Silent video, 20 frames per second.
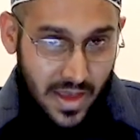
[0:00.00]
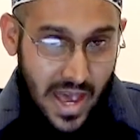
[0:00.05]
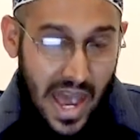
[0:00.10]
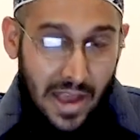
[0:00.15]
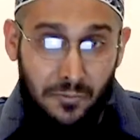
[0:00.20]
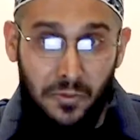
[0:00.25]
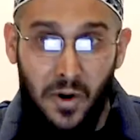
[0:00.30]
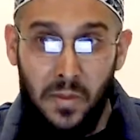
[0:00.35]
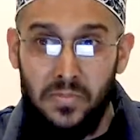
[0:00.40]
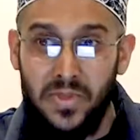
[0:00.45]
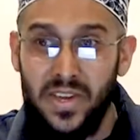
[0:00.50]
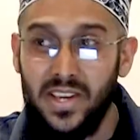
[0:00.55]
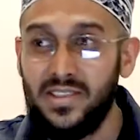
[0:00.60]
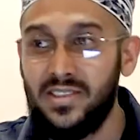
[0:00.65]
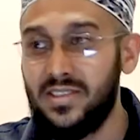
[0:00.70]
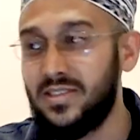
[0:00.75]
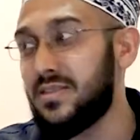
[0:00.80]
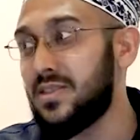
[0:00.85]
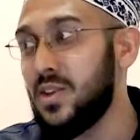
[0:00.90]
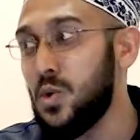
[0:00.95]
And from
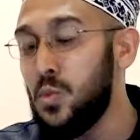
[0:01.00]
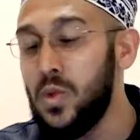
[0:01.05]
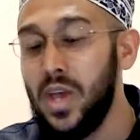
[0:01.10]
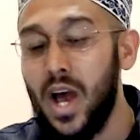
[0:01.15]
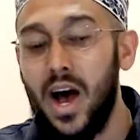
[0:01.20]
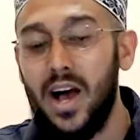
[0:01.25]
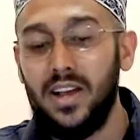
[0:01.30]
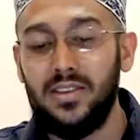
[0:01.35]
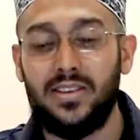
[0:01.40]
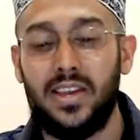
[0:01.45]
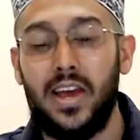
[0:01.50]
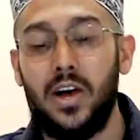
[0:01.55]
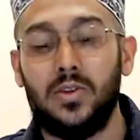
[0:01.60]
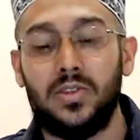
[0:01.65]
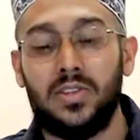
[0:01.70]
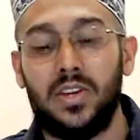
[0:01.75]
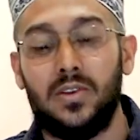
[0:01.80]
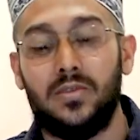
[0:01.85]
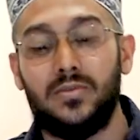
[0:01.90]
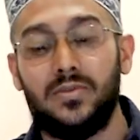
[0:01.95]
this, we ask
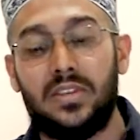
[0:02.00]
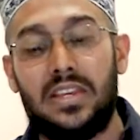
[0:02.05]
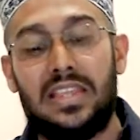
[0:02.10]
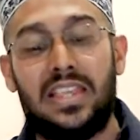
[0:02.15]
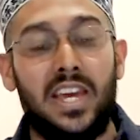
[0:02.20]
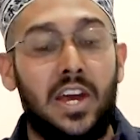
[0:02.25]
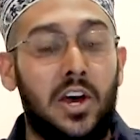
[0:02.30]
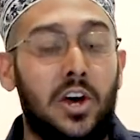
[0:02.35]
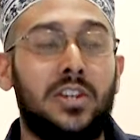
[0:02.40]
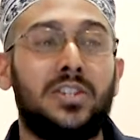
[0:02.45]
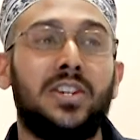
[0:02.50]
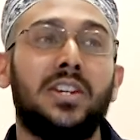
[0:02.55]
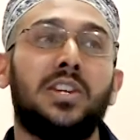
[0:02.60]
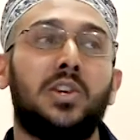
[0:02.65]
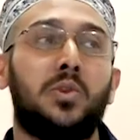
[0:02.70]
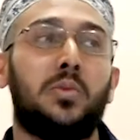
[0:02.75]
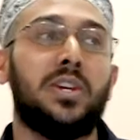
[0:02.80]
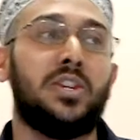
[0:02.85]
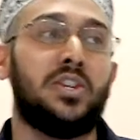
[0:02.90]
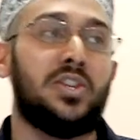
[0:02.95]
ourselves the urgent
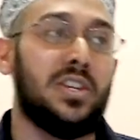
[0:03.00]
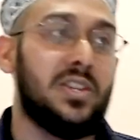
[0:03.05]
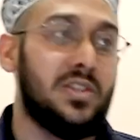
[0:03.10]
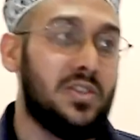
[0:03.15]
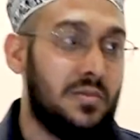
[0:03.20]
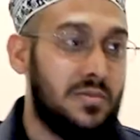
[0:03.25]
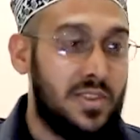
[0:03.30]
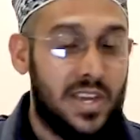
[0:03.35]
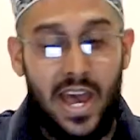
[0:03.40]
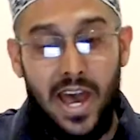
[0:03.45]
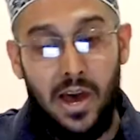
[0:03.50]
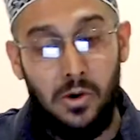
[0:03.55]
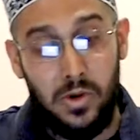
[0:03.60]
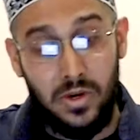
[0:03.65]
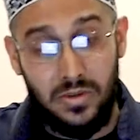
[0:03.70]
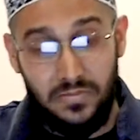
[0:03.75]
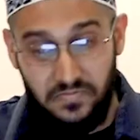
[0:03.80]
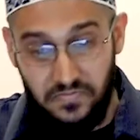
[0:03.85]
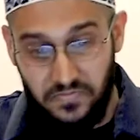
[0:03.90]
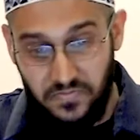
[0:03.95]
questions of the hour.
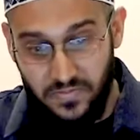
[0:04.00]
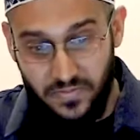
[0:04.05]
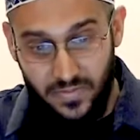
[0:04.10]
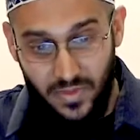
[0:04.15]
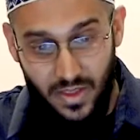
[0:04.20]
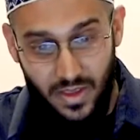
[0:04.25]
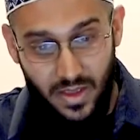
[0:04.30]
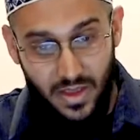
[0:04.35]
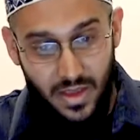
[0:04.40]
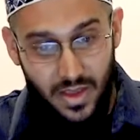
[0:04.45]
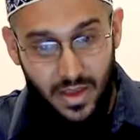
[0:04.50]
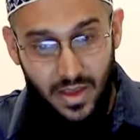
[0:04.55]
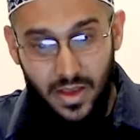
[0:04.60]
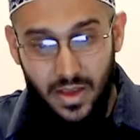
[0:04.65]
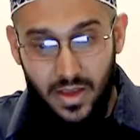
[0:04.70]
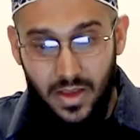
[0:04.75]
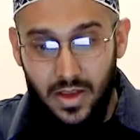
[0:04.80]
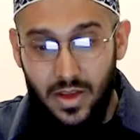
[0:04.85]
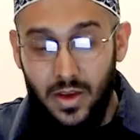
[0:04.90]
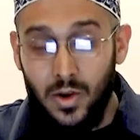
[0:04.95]

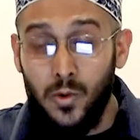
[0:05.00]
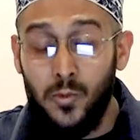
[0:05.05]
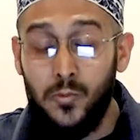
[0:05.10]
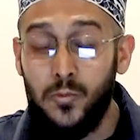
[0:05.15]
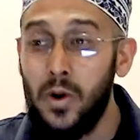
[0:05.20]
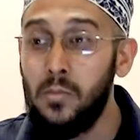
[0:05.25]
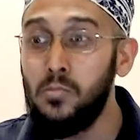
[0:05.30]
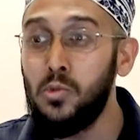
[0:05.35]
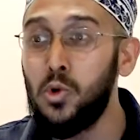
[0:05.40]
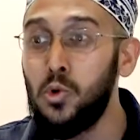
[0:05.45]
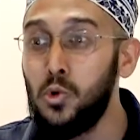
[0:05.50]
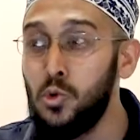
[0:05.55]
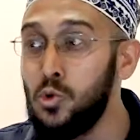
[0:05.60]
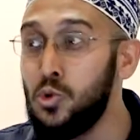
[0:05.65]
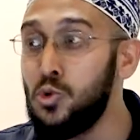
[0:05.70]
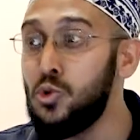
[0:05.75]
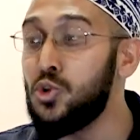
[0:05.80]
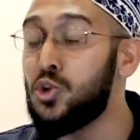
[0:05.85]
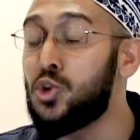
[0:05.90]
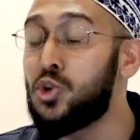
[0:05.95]
From
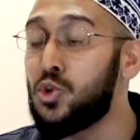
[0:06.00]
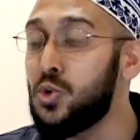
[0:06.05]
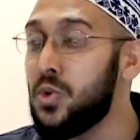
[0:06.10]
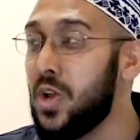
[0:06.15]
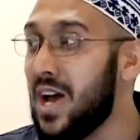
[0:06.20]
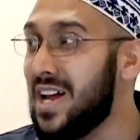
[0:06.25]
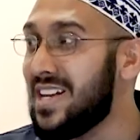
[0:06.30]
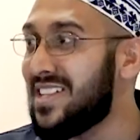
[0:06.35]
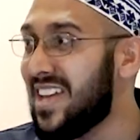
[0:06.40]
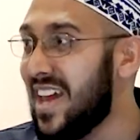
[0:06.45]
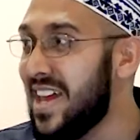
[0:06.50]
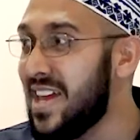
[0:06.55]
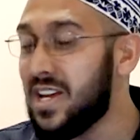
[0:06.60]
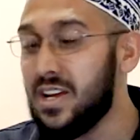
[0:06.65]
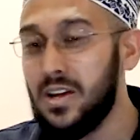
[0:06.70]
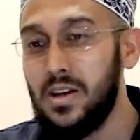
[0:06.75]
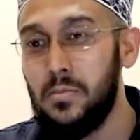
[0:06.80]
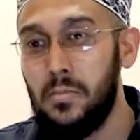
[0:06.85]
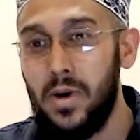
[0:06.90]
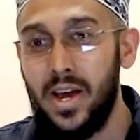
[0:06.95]
who should I
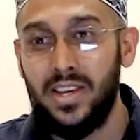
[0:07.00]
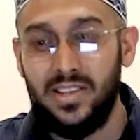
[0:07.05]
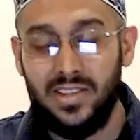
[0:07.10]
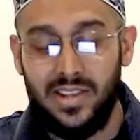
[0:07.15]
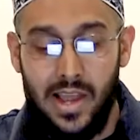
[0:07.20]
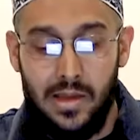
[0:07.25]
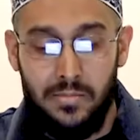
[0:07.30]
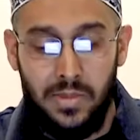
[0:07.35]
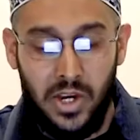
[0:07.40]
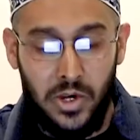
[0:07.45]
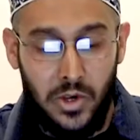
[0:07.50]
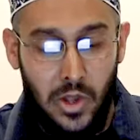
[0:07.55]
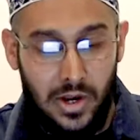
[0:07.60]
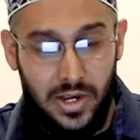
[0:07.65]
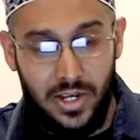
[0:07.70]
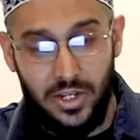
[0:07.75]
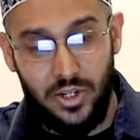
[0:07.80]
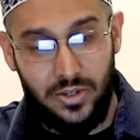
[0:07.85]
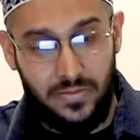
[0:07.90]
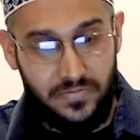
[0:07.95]
take my Islamic
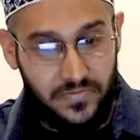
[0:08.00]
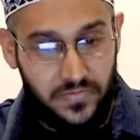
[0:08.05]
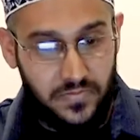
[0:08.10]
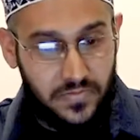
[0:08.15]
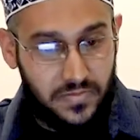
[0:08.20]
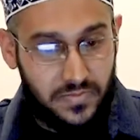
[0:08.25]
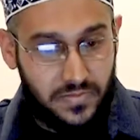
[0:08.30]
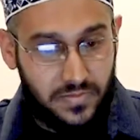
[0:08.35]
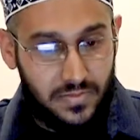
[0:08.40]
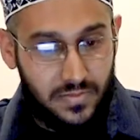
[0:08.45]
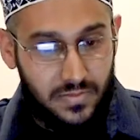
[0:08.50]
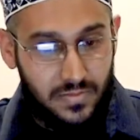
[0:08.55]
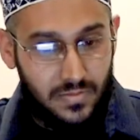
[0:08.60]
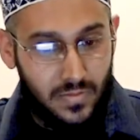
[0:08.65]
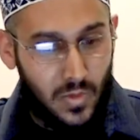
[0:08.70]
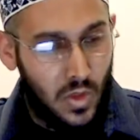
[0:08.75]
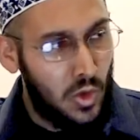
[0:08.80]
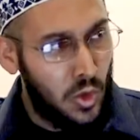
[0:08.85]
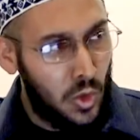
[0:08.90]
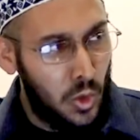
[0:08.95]
knowledge?
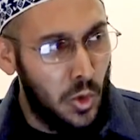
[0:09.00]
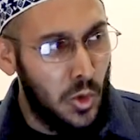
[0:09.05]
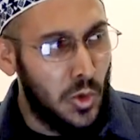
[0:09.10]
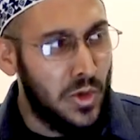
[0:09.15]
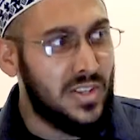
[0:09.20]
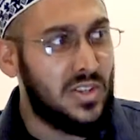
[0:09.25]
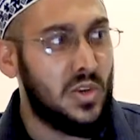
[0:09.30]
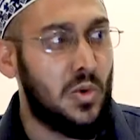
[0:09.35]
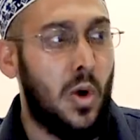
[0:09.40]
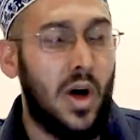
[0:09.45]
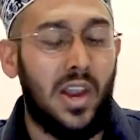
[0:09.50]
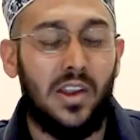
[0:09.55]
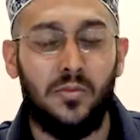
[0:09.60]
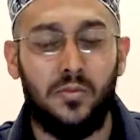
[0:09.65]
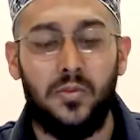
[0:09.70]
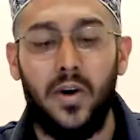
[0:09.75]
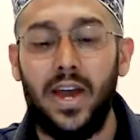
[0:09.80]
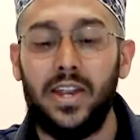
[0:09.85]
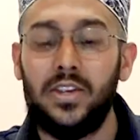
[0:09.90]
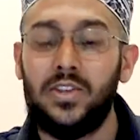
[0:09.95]
Who is
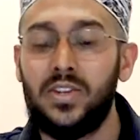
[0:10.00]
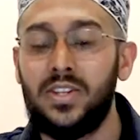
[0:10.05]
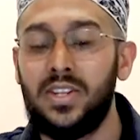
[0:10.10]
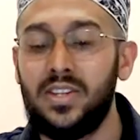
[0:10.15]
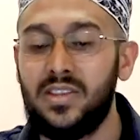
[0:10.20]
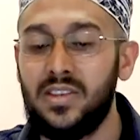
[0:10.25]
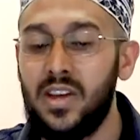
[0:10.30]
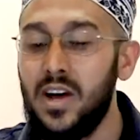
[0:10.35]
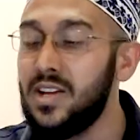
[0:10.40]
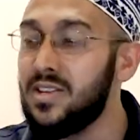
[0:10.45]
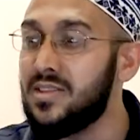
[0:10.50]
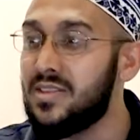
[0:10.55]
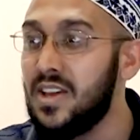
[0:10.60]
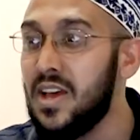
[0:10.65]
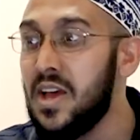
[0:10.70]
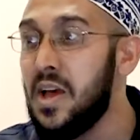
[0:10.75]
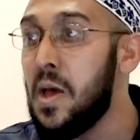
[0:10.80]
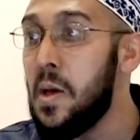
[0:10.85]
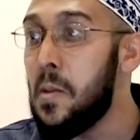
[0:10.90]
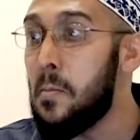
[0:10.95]
qualified to discuss
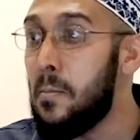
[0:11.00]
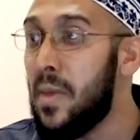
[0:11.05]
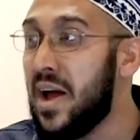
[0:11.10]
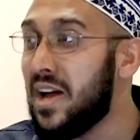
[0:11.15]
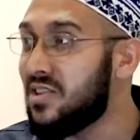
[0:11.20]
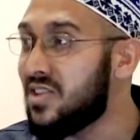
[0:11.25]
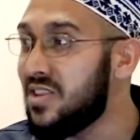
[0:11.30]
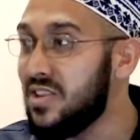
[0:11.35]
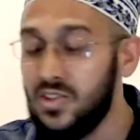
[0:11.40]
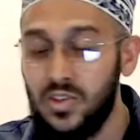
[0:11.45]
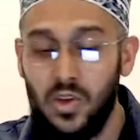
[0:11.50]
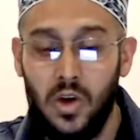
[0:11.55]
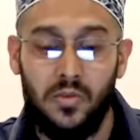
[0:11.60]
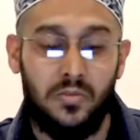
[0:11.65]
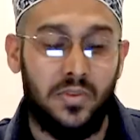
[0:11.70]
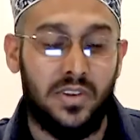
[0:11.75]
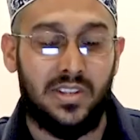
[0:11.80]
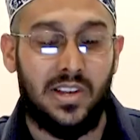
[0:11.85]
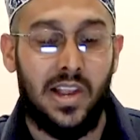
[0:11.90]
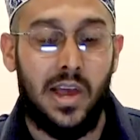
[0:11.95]
matters of
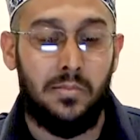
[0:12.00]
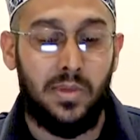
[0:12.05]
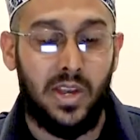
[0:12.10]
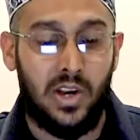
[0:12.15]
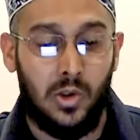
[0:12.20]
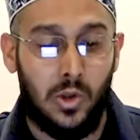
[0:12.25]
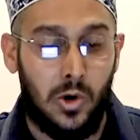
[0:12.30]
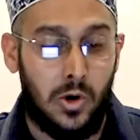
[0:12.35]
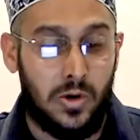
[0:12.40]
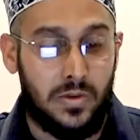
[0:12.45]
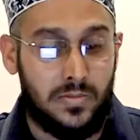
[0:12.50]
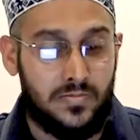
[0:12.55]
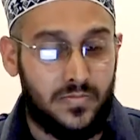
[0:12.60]
Islamic law?